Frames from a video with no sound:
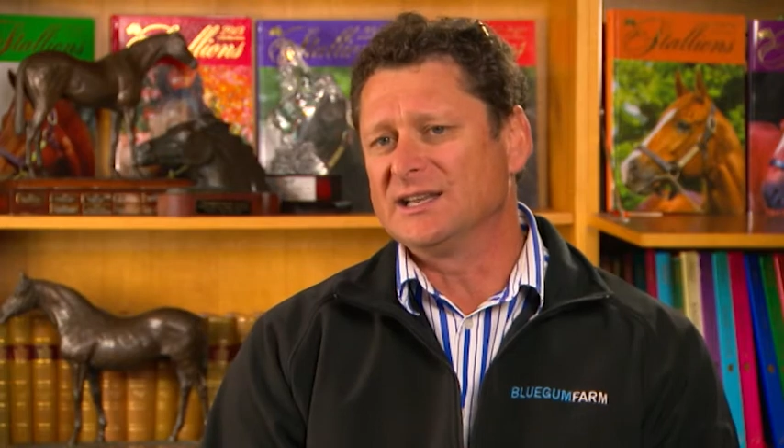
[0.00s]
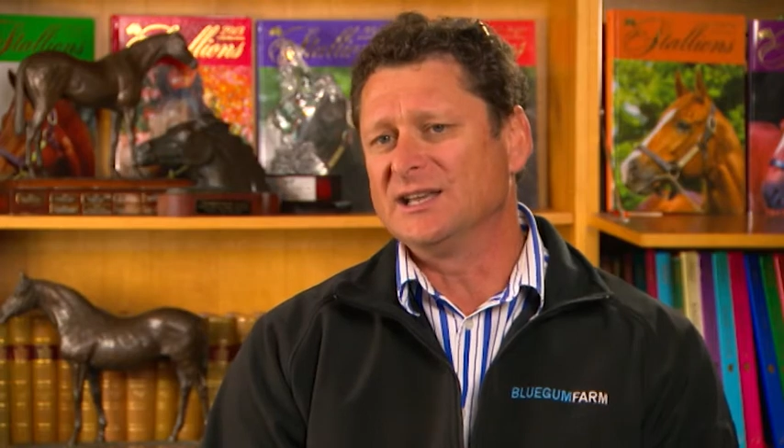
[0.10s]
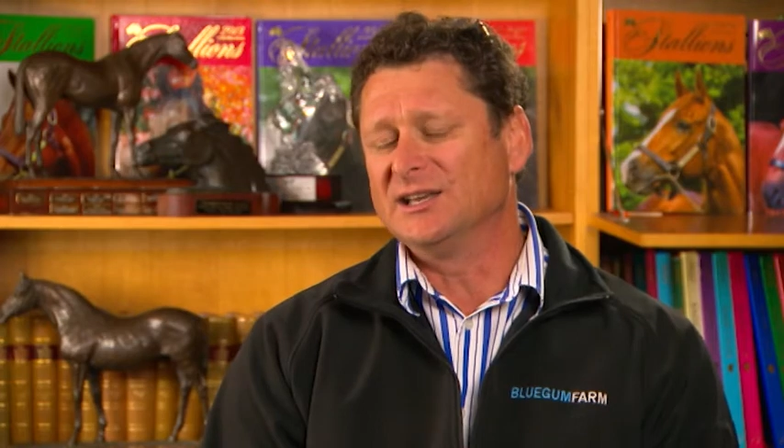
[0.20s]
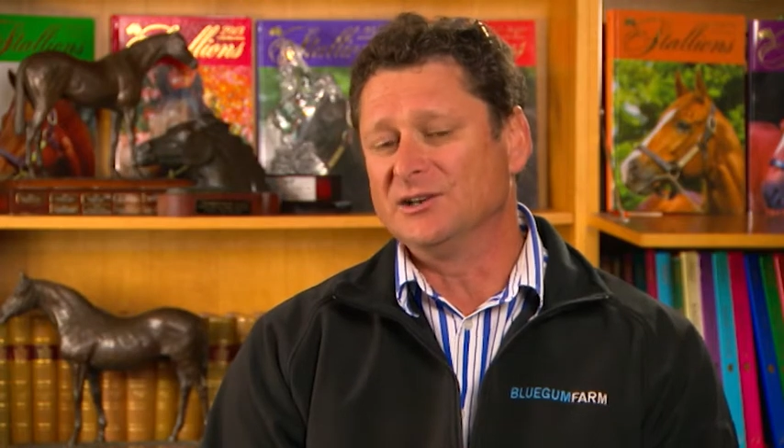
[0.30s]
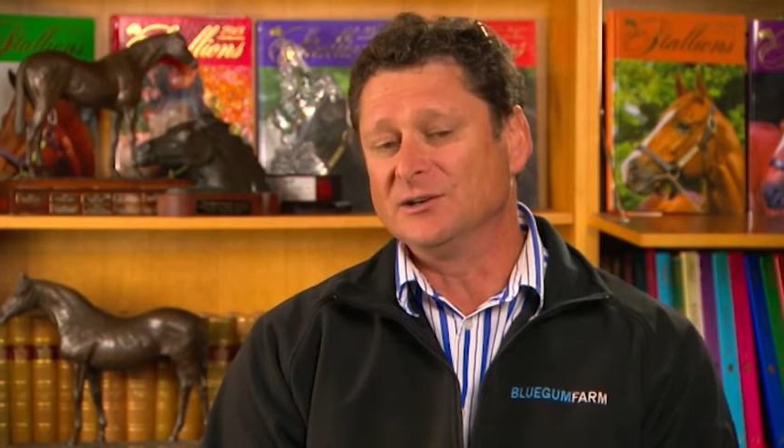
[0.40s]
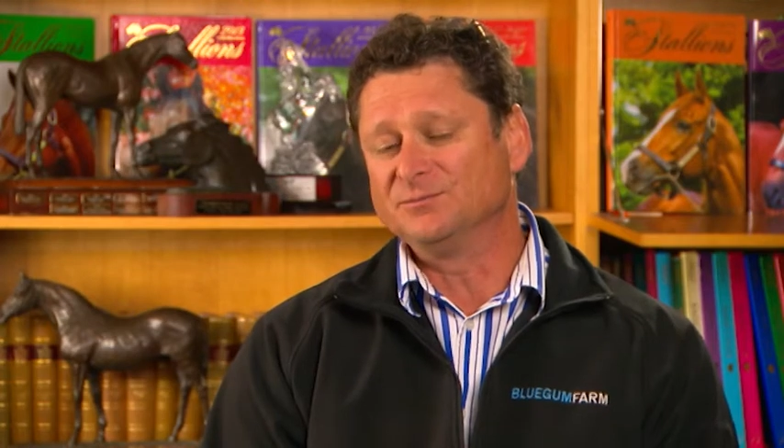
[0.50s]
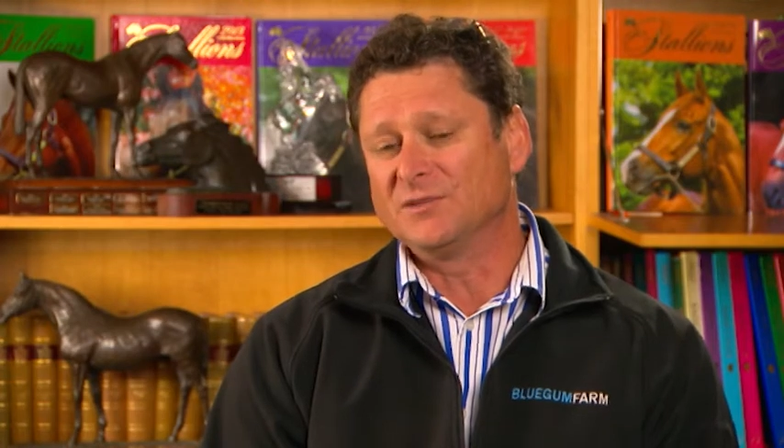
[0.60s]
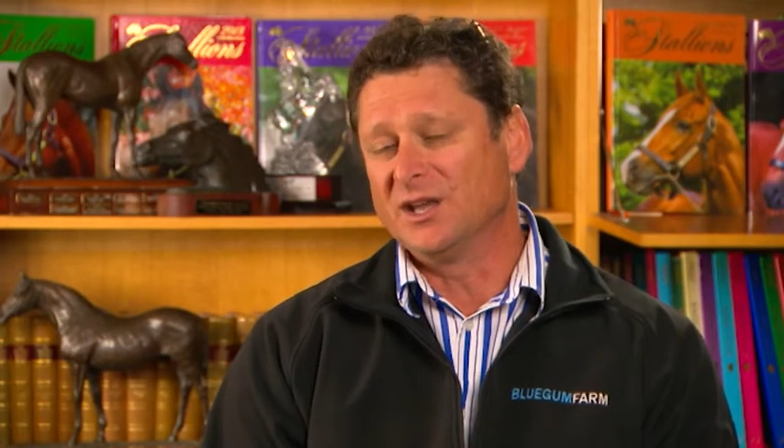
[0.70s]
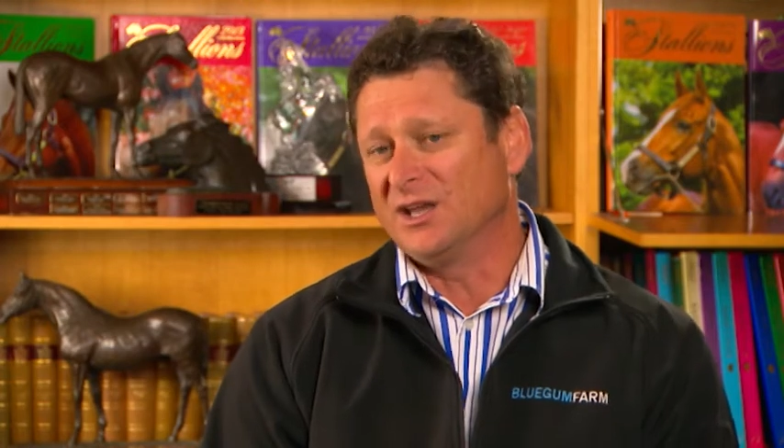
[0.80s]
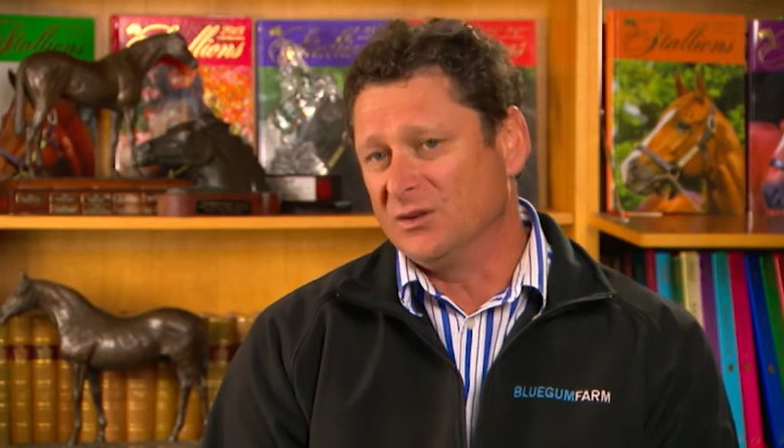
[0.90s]
keen on,
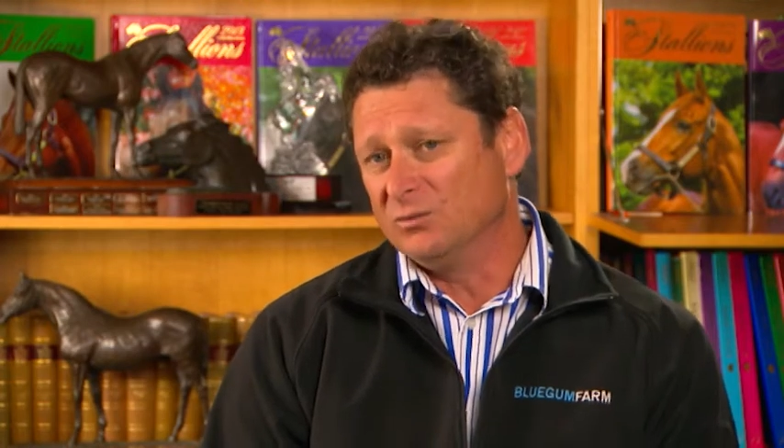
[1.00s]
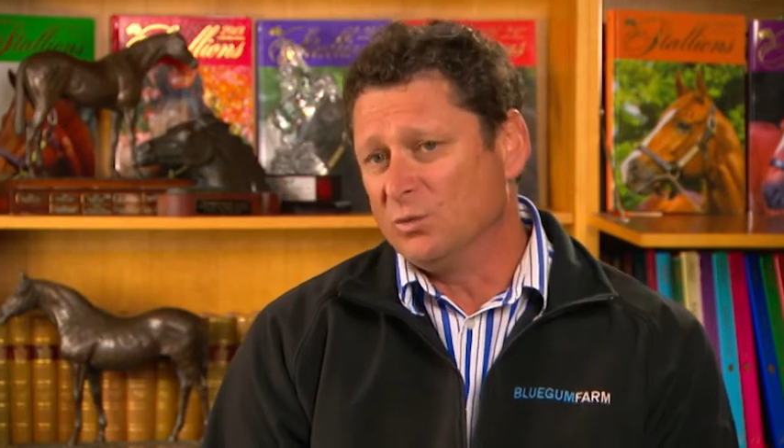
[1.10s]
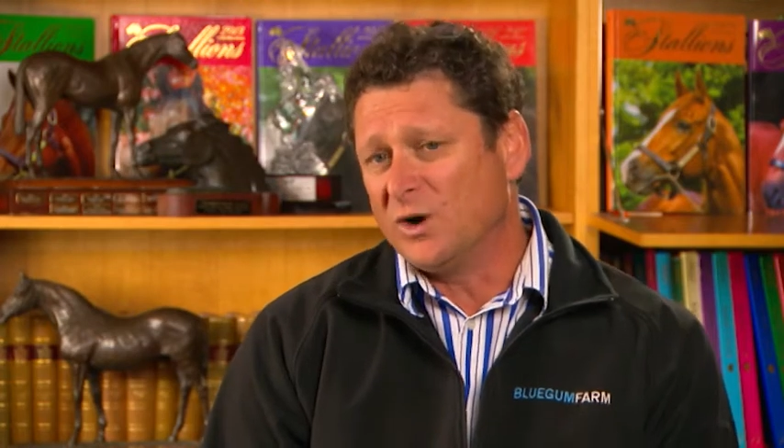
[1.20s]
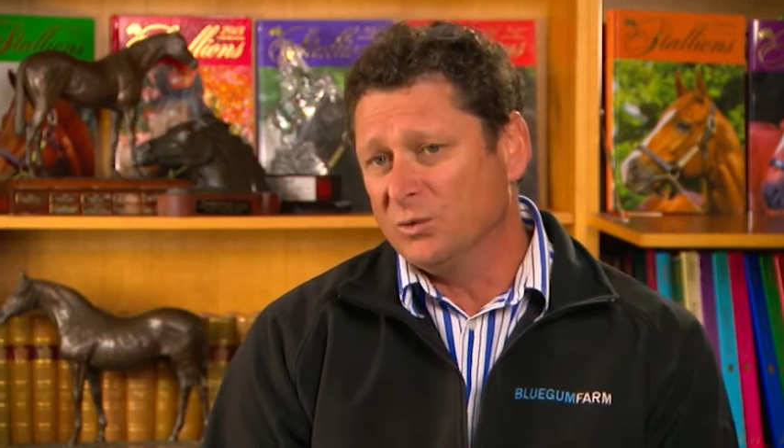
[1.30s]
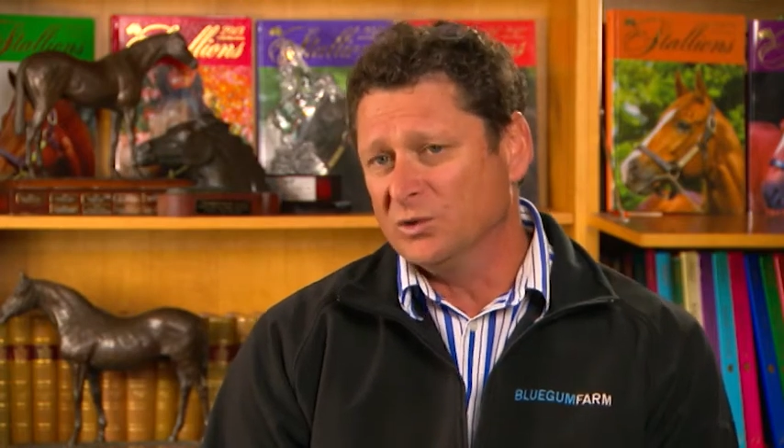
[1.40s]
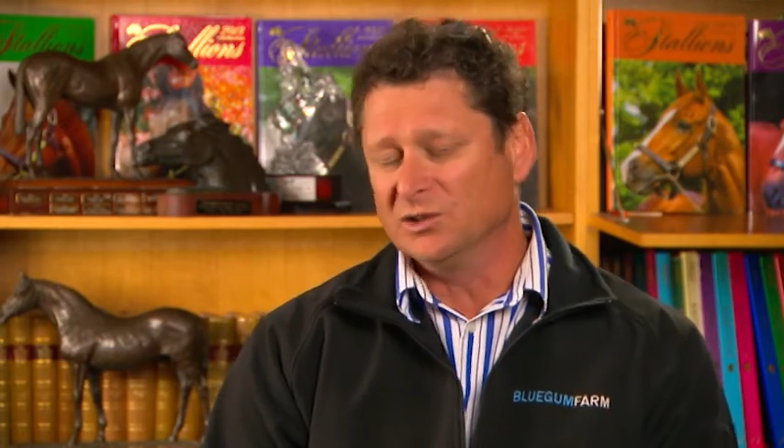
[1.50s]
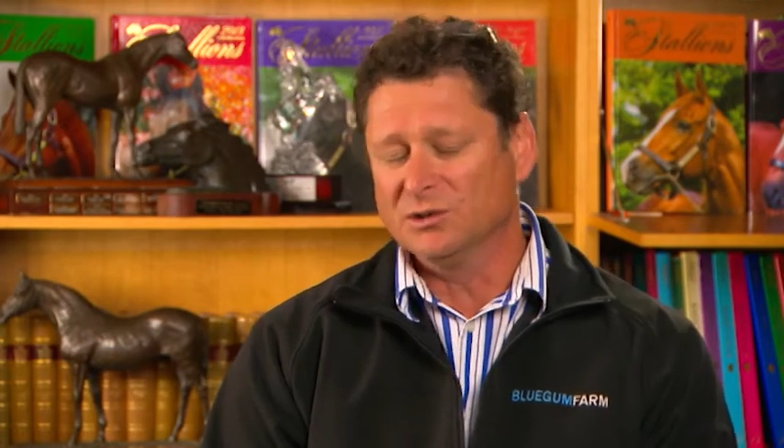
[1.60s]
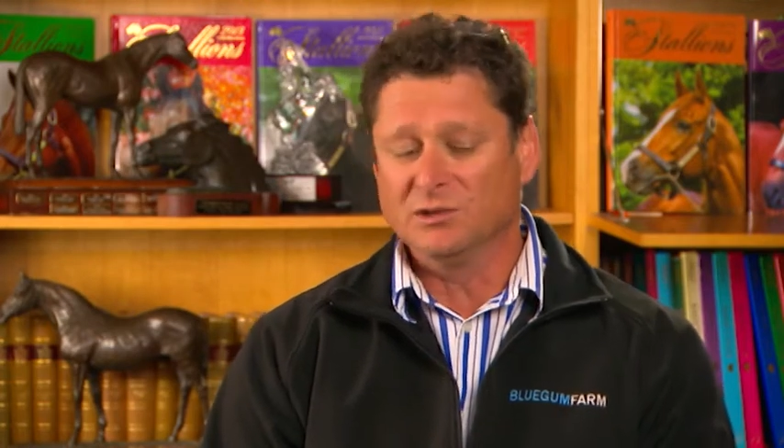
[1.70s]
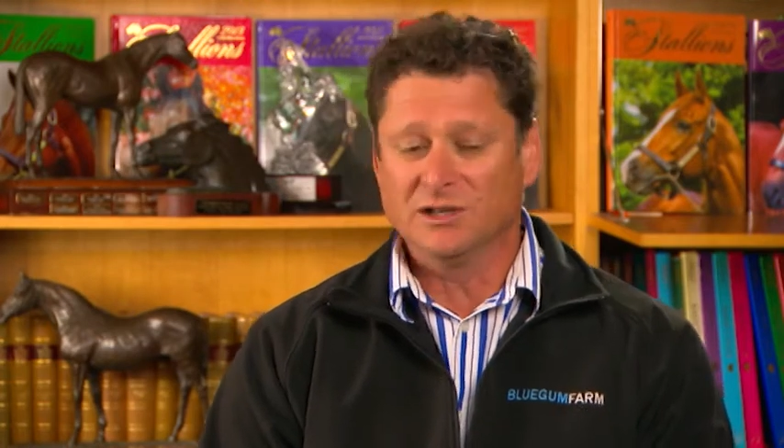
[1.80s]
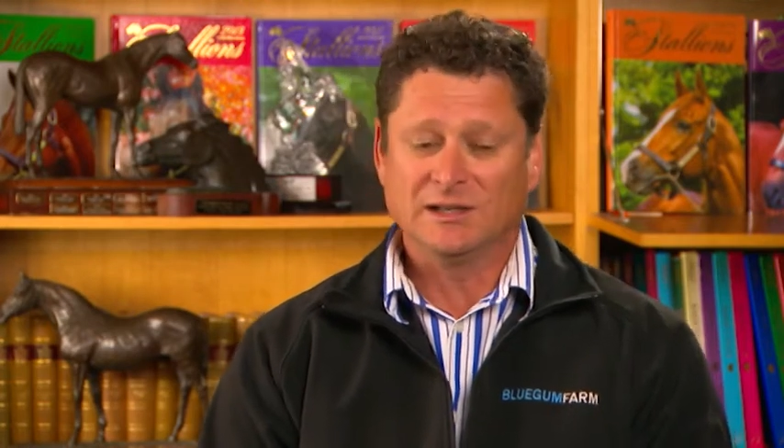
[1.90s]
and why wouldn't you
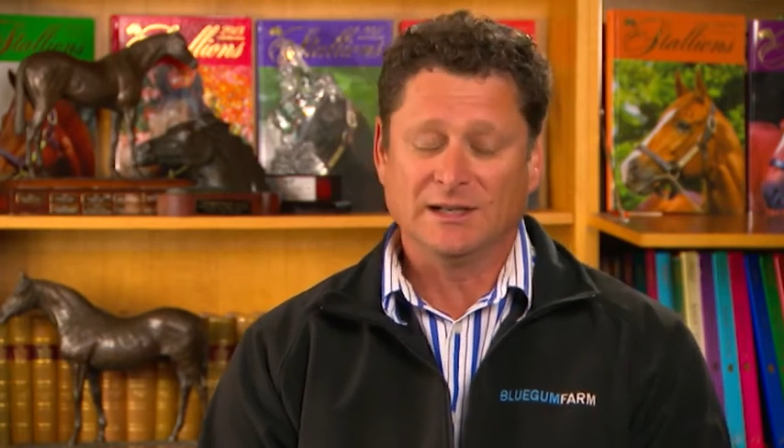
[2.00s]
be?